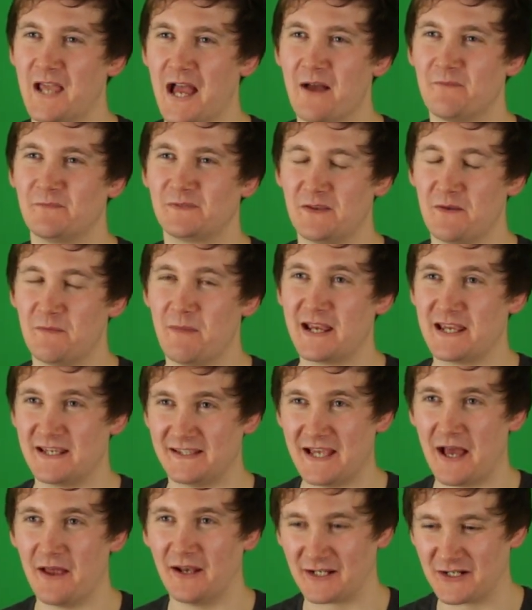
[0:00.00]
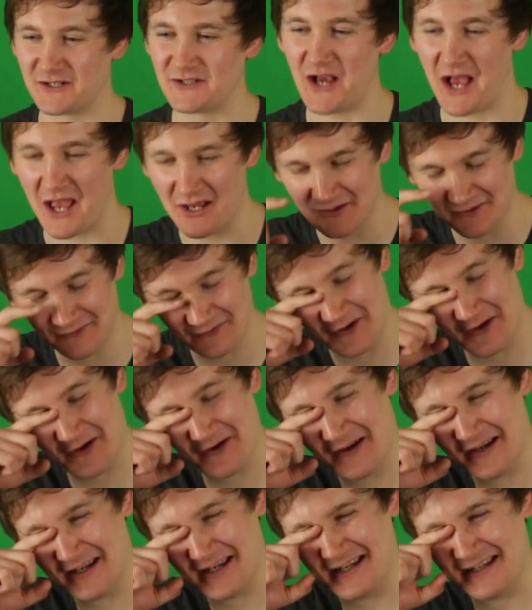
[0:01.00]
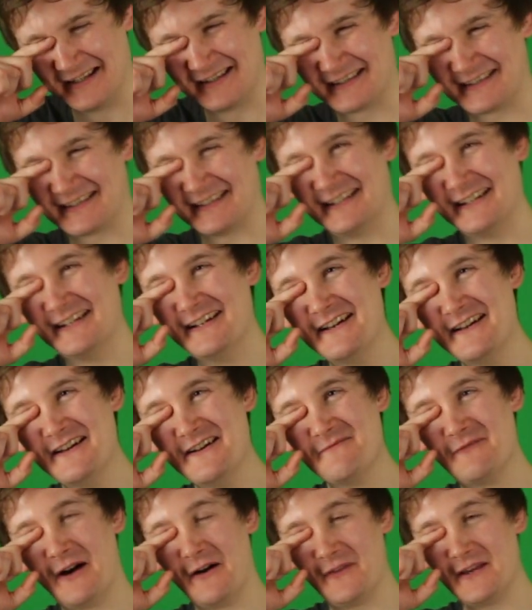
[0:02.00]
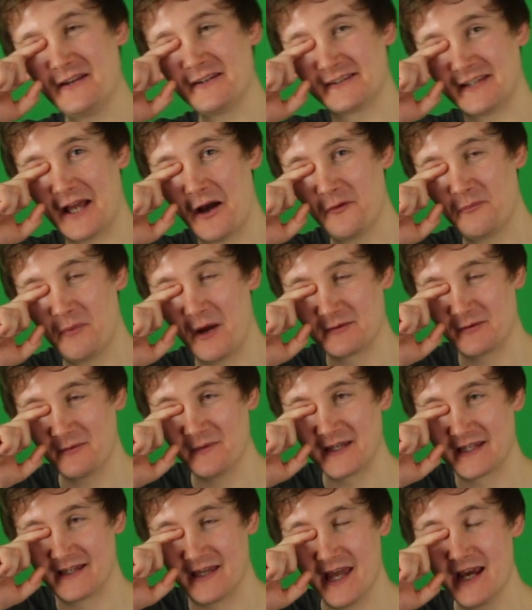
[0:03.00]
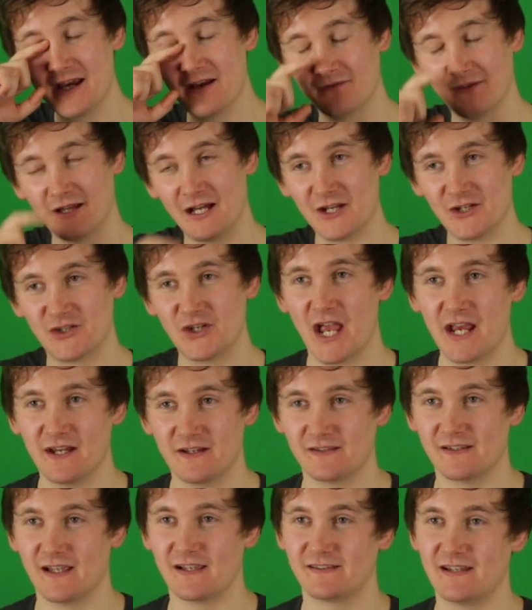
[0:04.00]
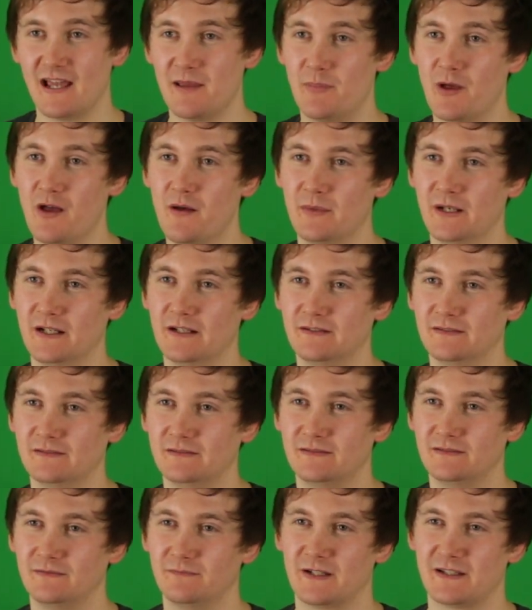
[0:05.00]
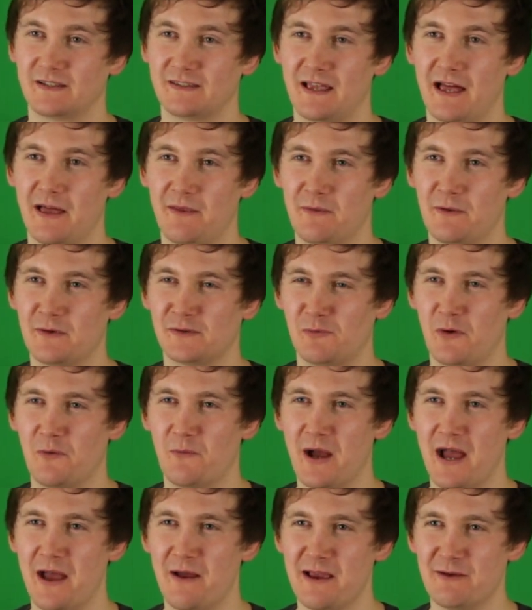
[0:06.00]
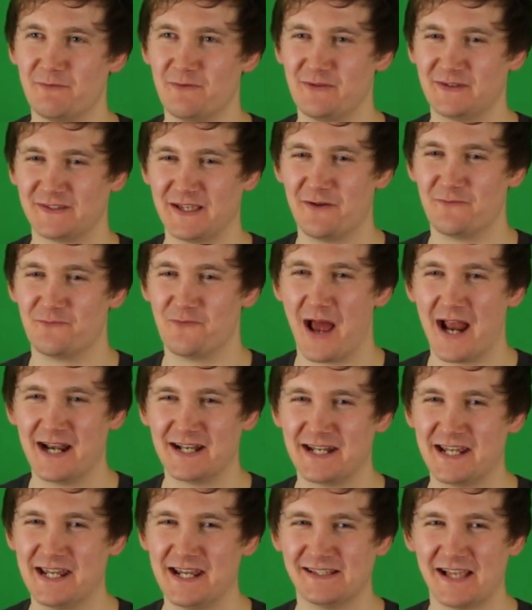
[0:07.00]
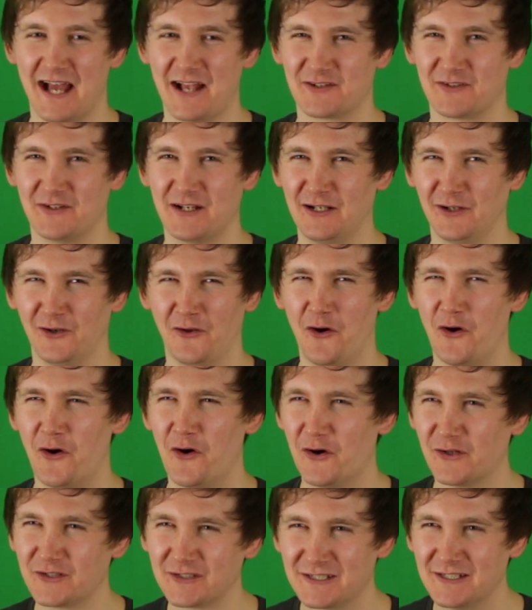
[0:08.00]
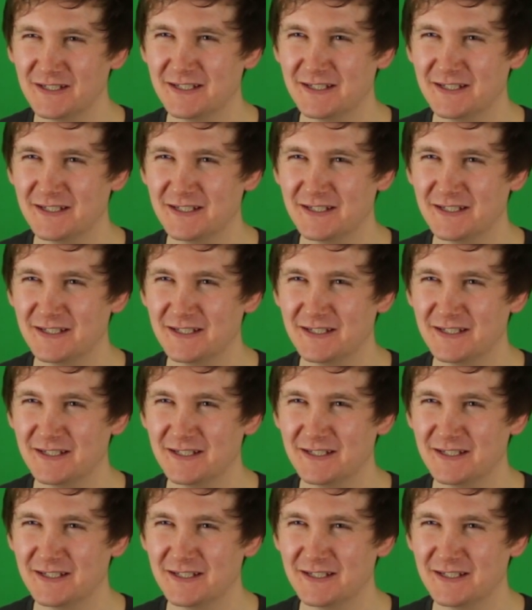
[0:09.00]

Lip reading: Yeah, so they make it sound like a child's voice. Well, I think South Park's probably the king of changes that stay permanent. Because there's one where it reveals that Randy is actually Lord.